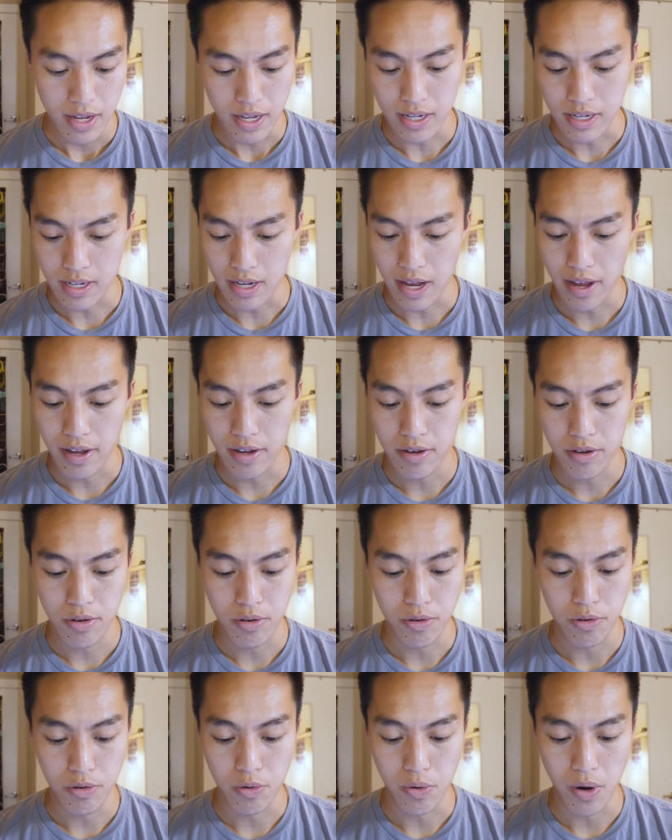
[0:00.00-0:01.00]
it said
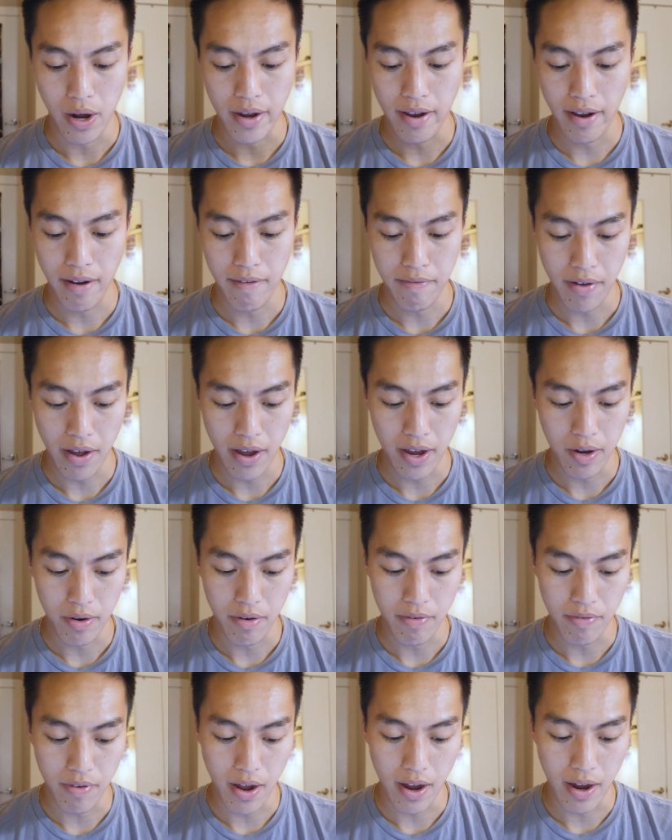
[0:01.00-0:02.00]
to identify and
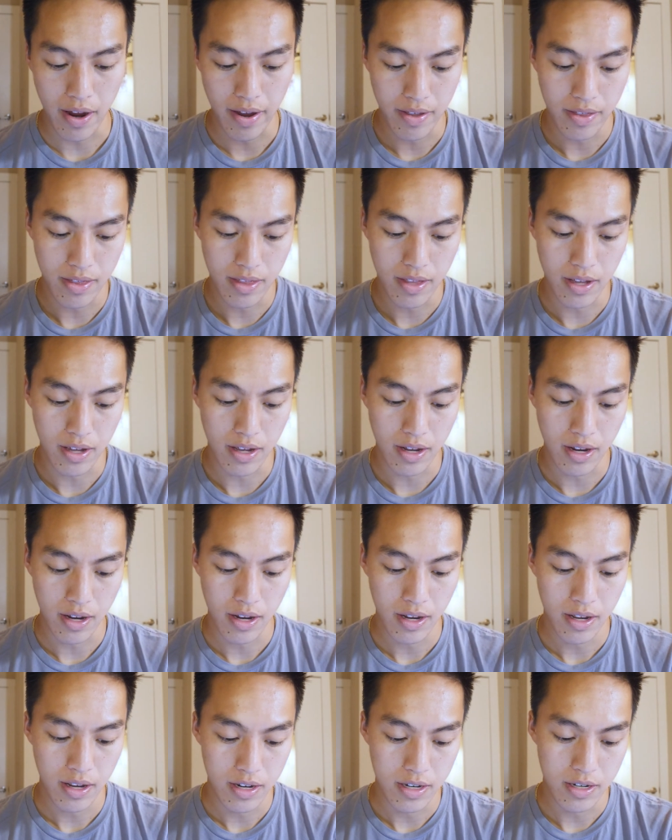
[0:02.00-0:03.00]
refine
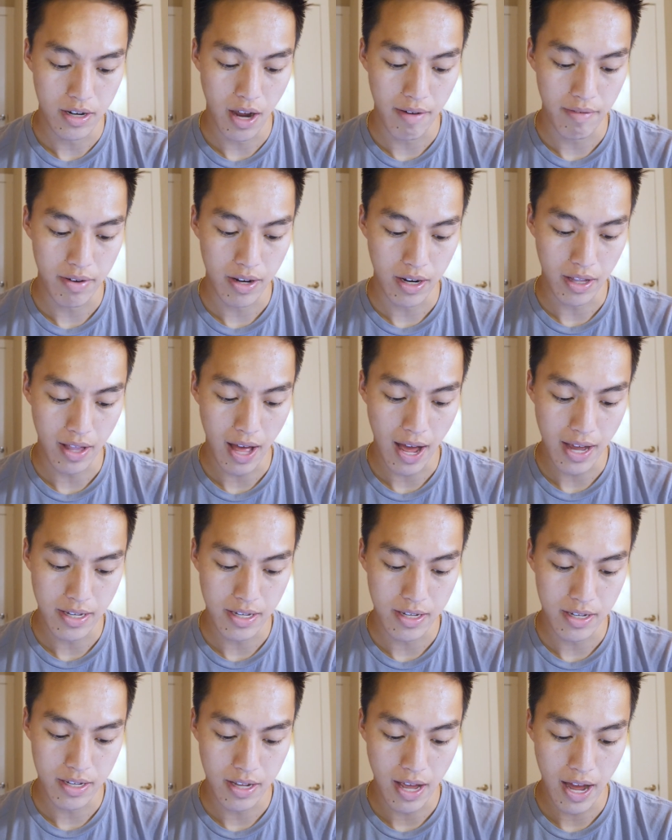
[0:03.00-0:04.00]
the Java
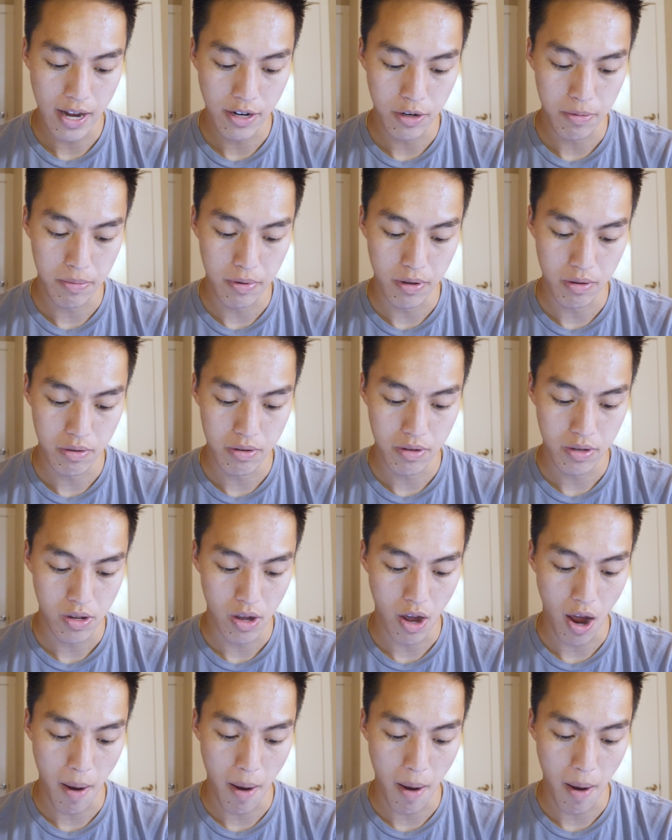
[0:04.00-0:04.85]
classes, attributes,